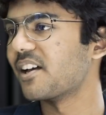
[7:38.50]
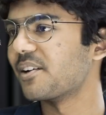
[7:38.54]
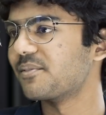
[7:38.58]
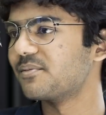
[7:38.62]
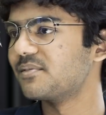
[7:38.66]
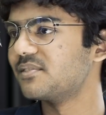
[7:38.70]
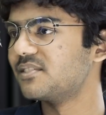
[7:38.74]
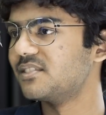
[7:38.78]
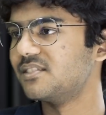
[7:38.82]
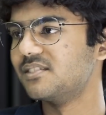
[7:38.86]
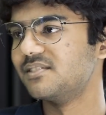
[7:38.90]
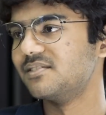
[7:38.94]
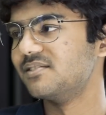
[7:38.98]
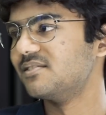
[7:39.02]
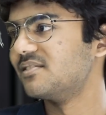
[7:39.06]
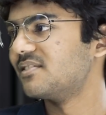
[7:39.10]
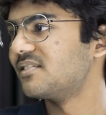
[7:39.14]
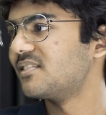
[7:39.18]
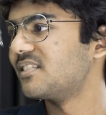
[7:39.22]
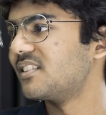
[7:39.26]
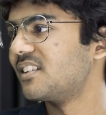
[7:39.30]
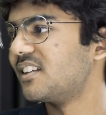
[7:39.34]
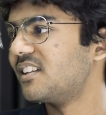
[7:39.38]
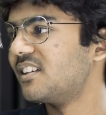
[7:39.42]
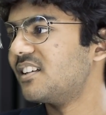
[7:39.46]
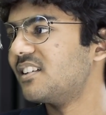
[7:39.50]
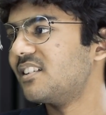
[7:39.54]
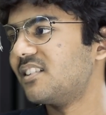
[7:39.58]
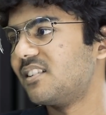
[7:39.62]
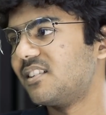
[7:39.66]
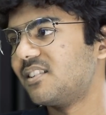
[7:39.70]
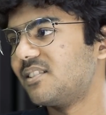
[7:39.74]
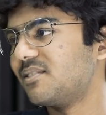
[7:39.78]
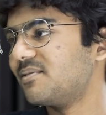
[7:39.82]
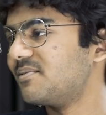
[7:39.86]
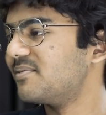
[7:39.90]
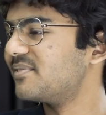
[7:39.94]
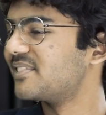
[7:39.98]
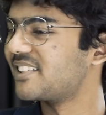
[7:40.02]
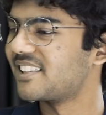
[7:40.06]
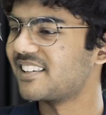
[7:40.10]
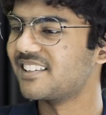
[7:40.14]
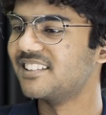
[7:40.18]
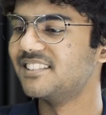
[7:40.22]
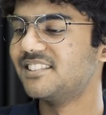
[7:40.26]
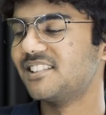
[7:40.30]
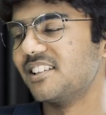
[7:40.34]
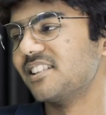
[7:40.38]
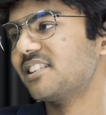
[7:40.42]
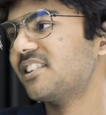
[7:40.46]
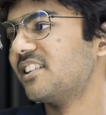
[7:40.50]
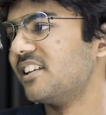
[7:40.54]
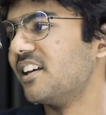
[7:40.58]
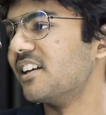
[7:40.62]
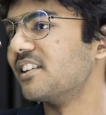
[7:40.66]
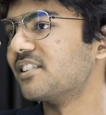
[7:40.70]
Yeah. And SAT also there is no tension. Yeah, just